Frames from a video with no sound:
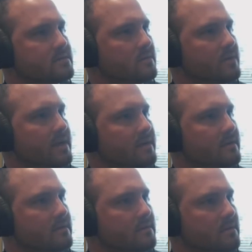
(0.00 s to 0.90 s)
And so we had
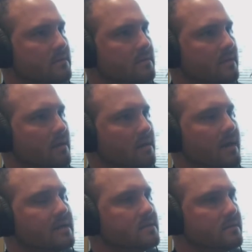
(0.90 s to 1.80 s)
to get all
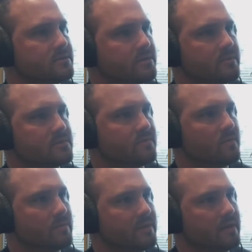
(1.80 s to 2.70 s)
kinds of other treatments
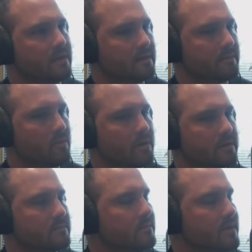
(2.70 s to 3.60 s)
for him, and then he ended up quitting.